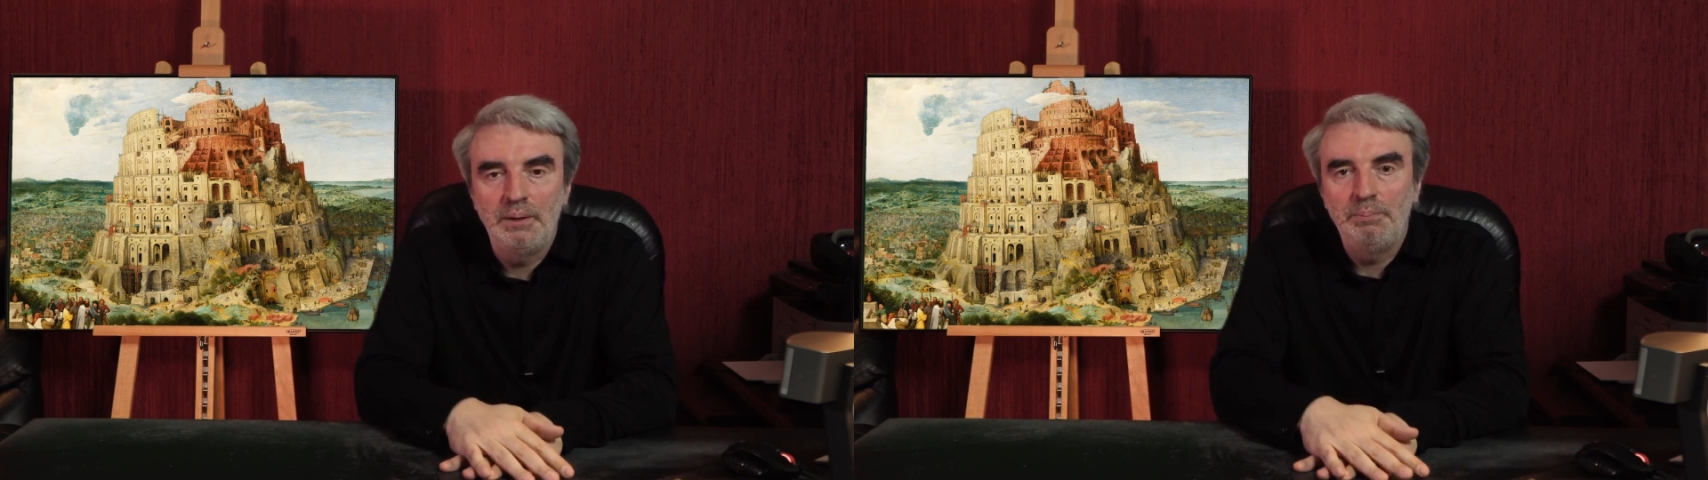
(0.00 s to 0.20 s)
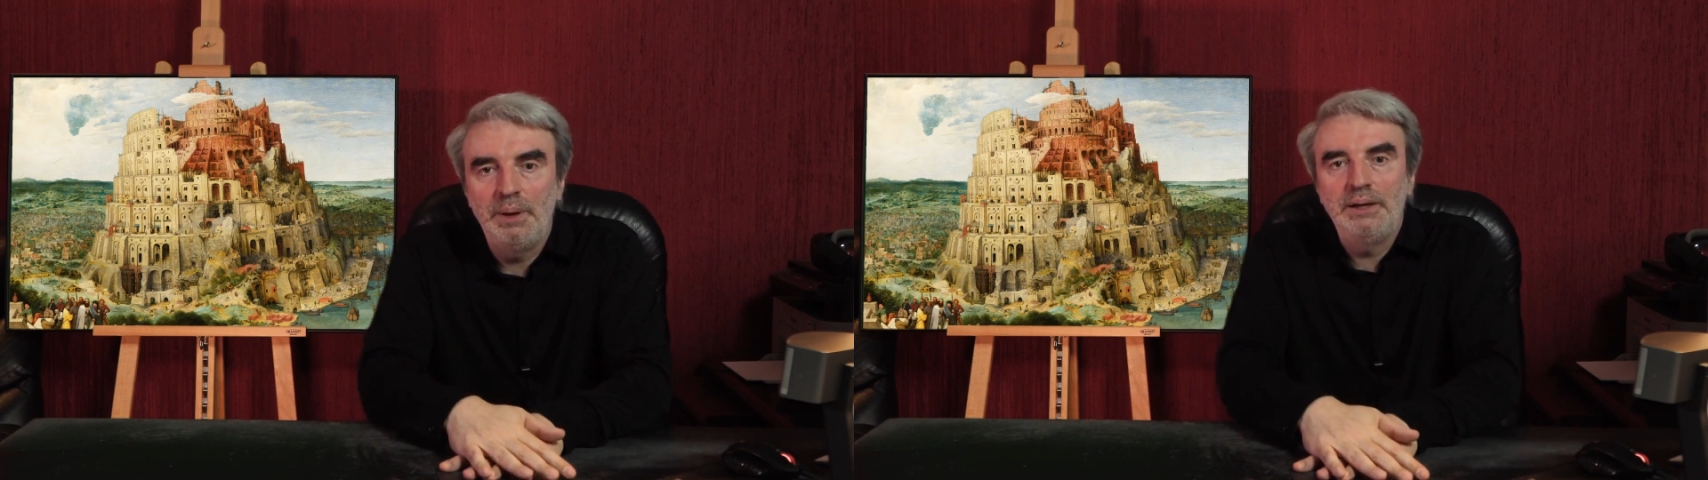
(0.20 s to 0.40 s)

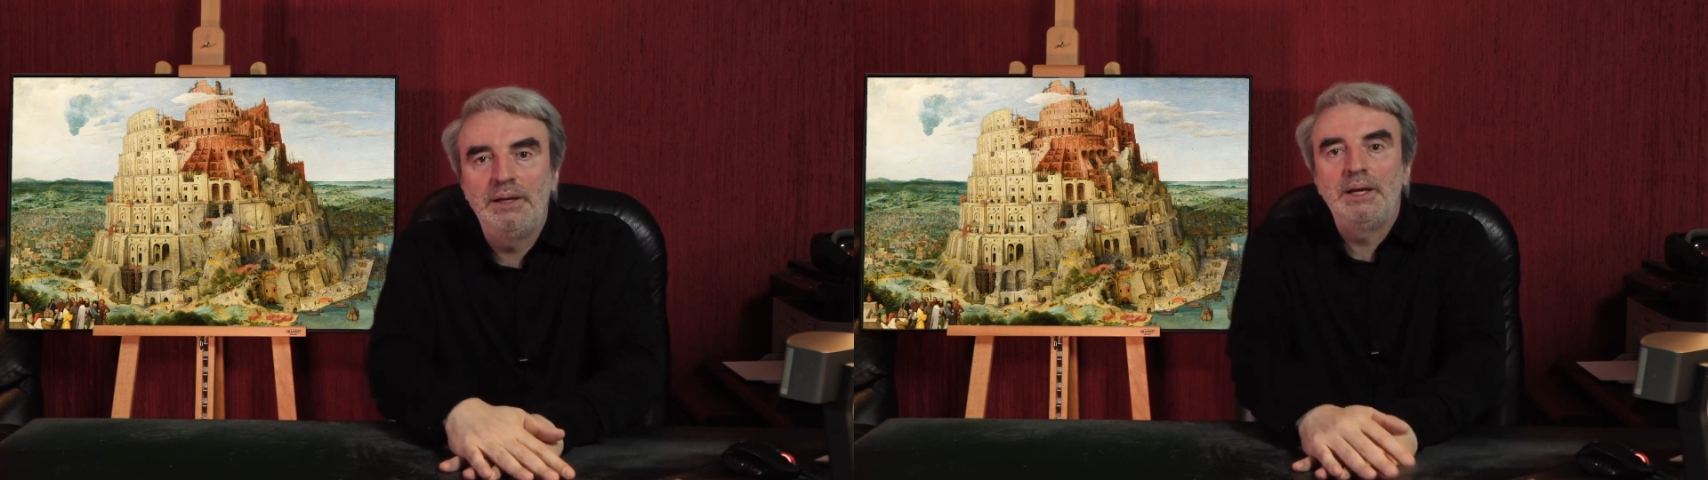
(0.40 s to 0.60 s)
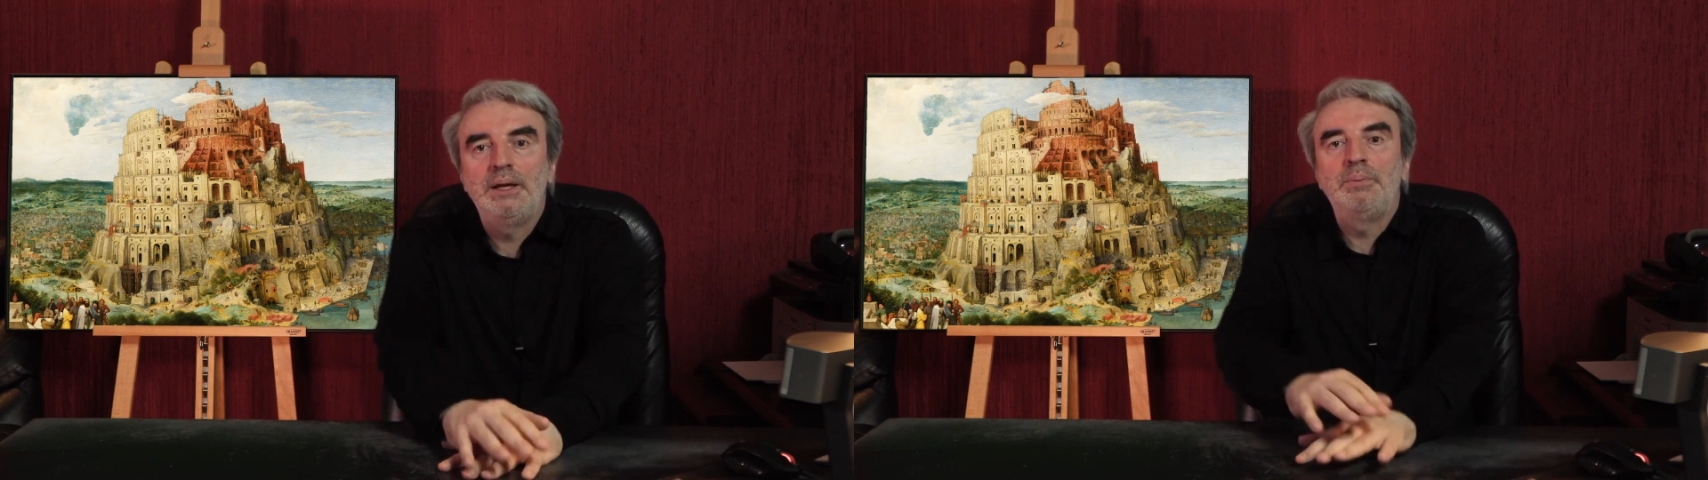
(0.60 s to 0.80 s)

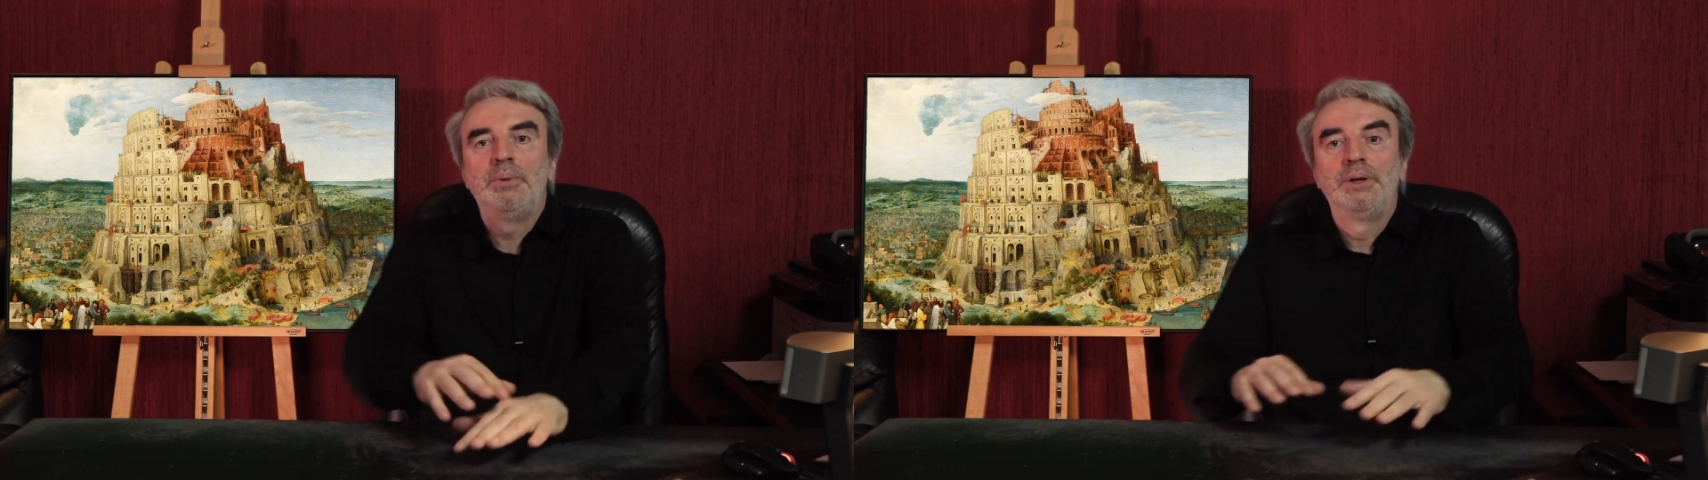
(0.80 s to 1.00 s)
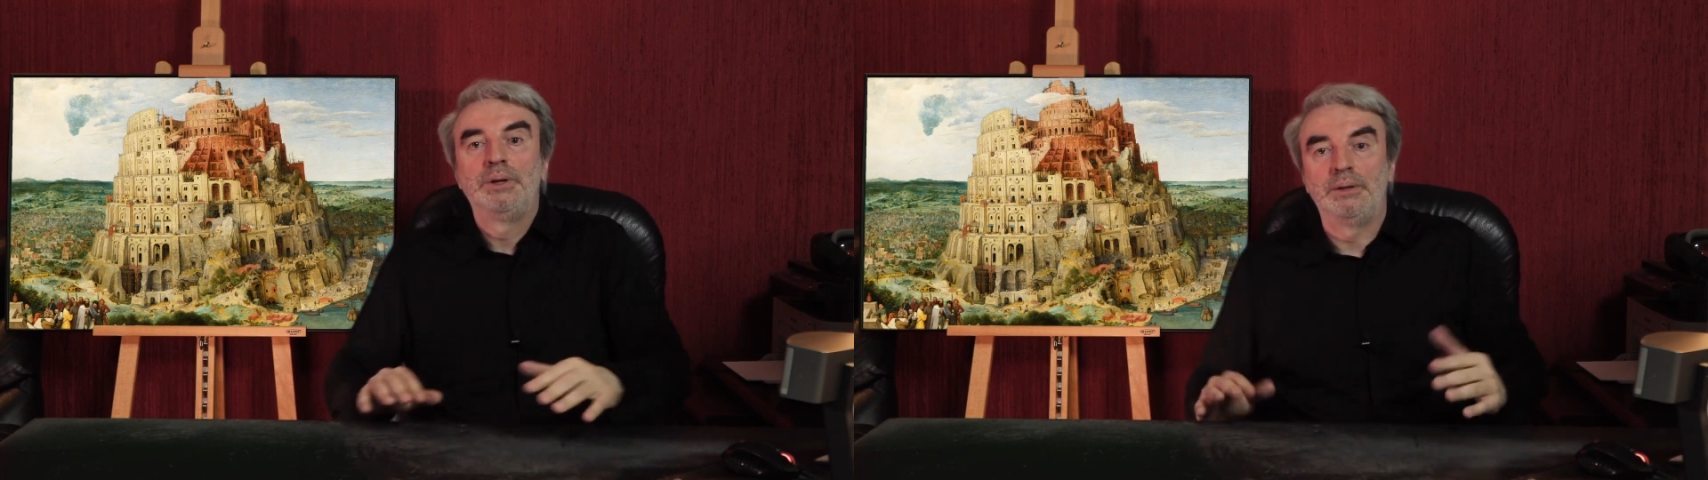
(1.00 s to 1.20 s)
Baitie in
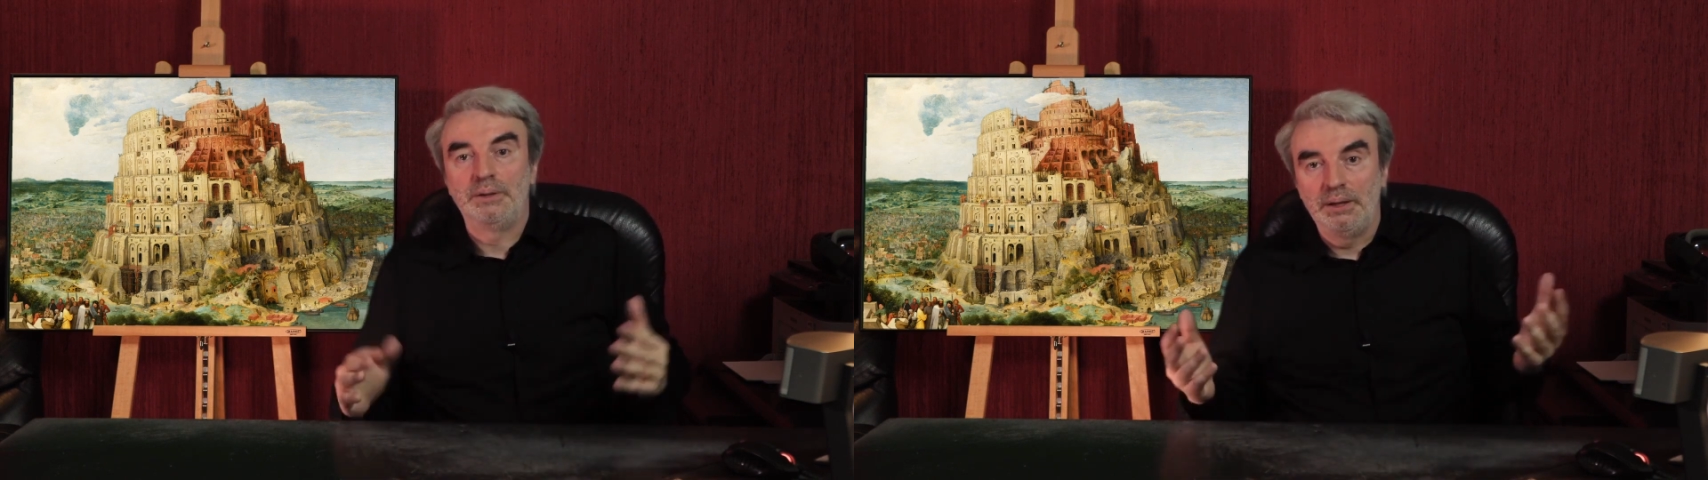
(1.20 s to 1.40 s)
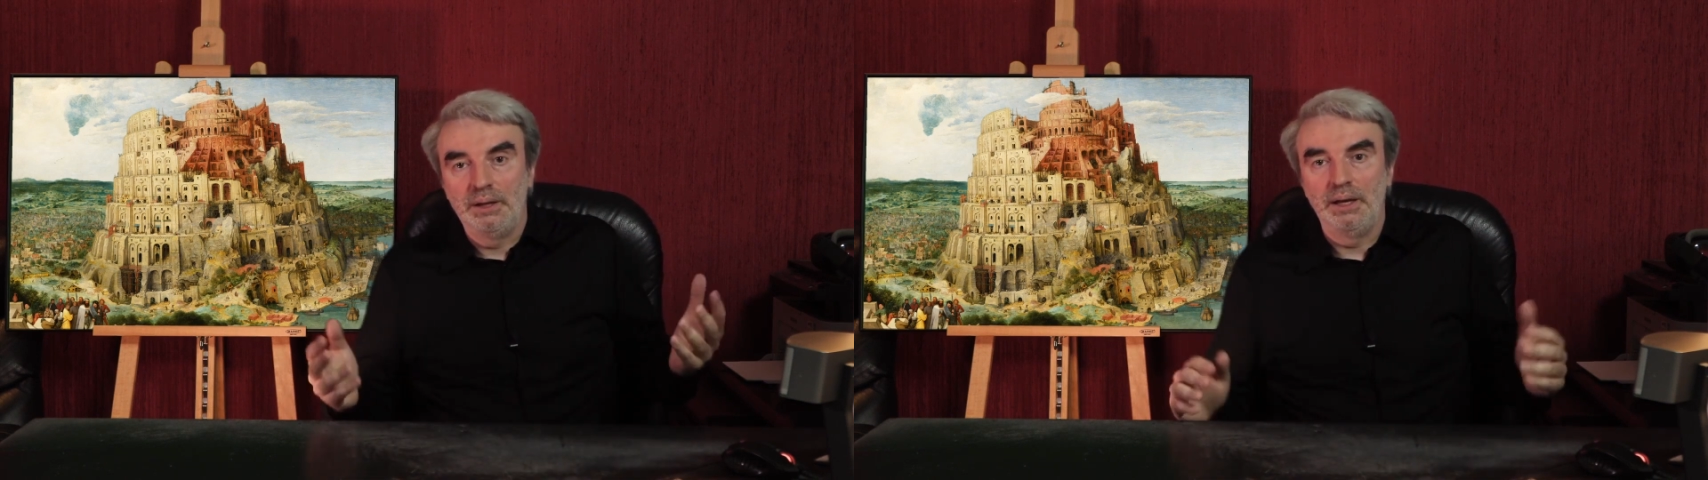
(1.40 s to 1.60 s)
Russian,